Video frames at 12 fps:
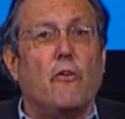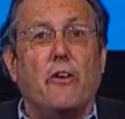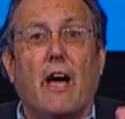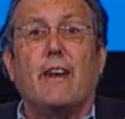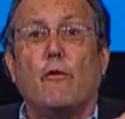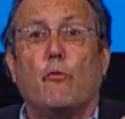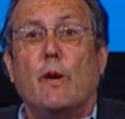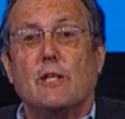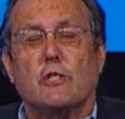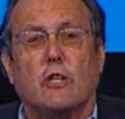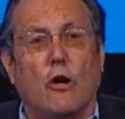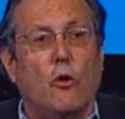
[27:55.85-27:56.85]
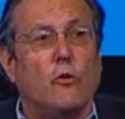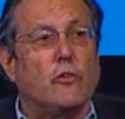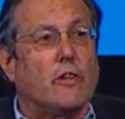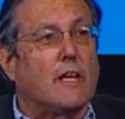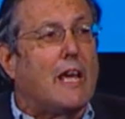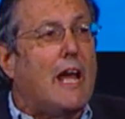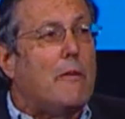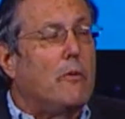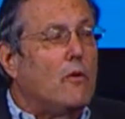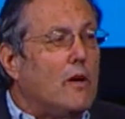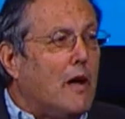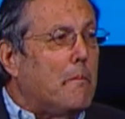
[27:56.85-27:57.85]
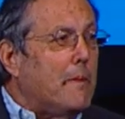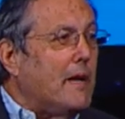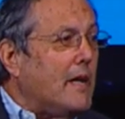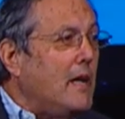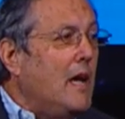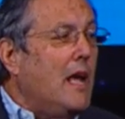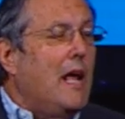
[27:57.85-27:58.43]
none of which go to the cable company.